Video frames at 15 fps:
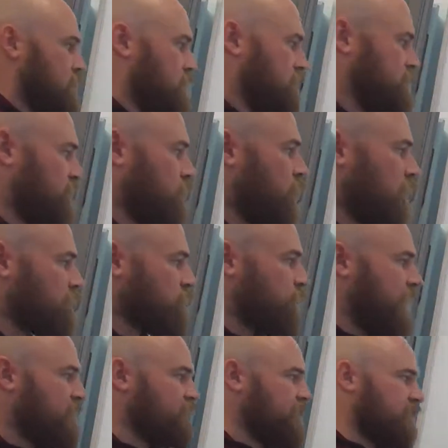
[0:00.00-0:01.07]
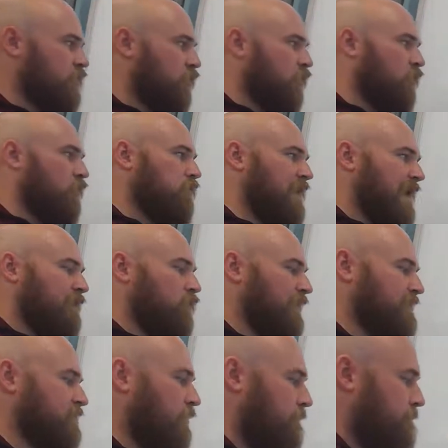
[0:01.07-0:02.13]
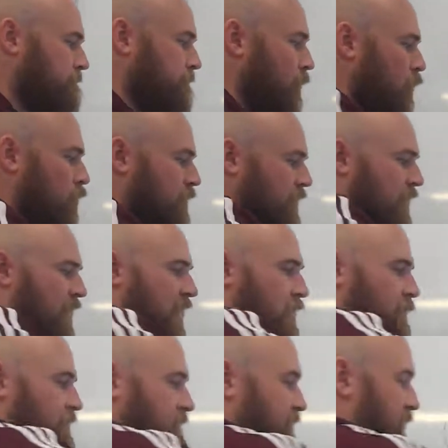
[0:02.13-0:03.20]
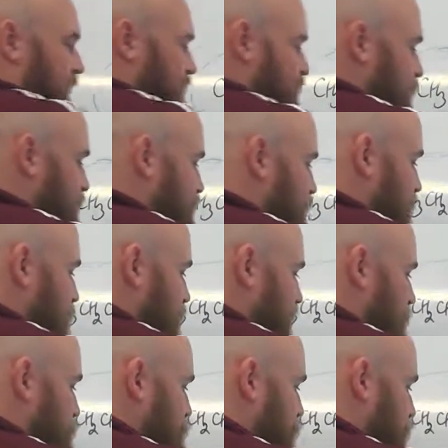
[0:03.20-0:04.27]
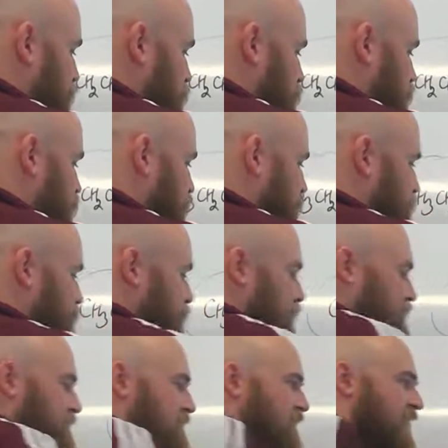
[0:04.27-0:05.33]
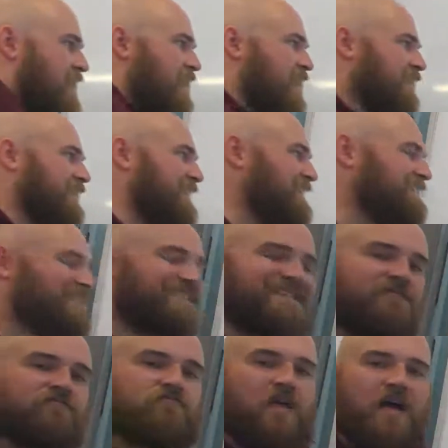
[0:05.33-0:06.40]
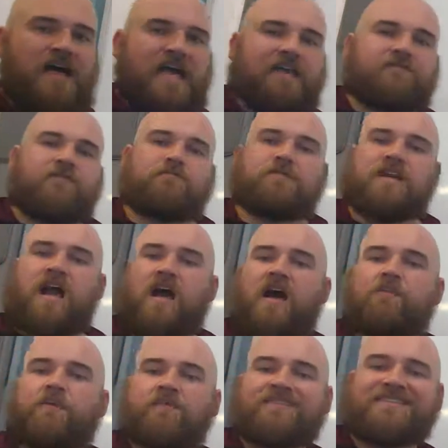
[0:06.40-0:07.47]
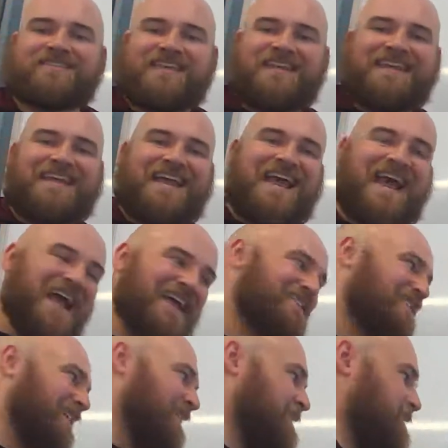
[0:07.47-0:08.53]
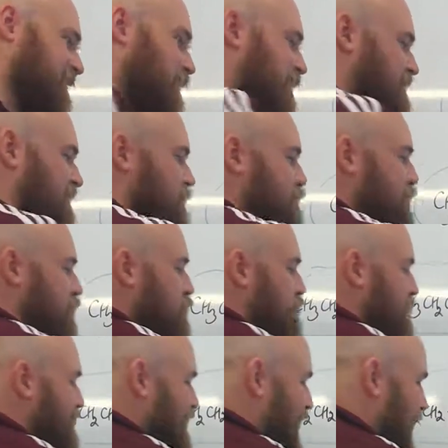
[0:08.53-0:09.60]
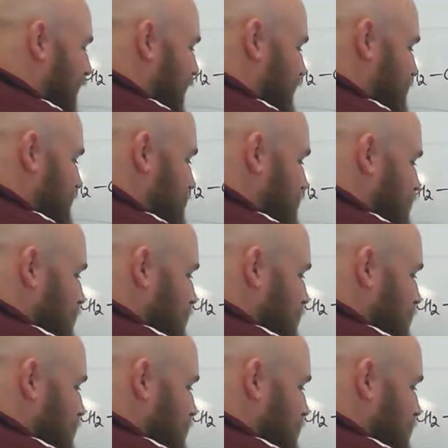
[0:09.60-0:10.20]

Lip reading: So what do we actually call that? Well, it's got 4 carbons in it, so it's definitely bute. And it is derived from carboxylic acid. So it's a butan.